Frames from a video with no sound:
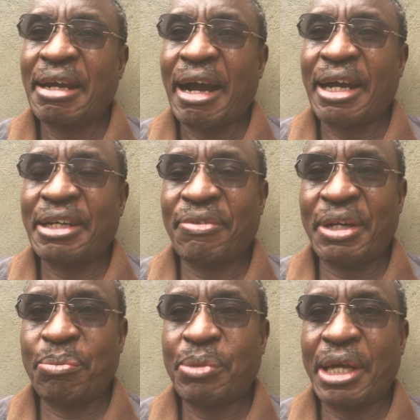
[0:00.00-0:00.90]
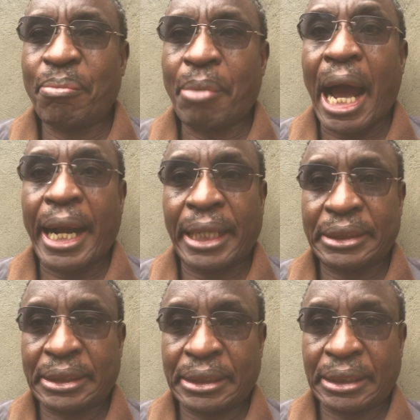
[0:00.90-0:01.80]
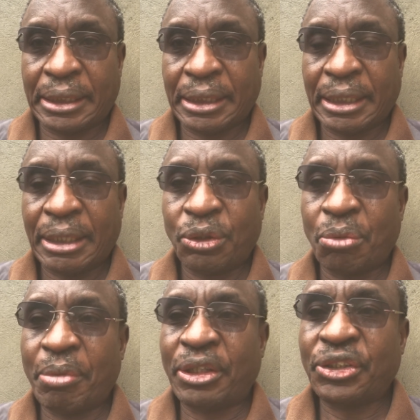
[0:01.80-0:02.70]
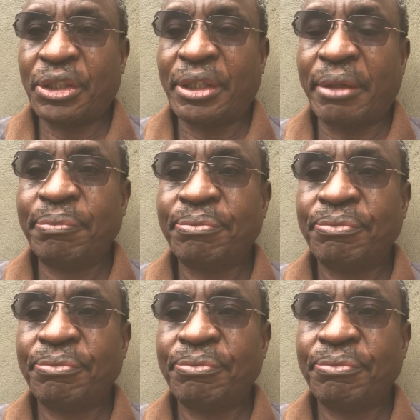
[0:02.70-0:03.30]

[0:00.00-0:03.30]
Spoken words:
I'd even be embarrassed to mention them.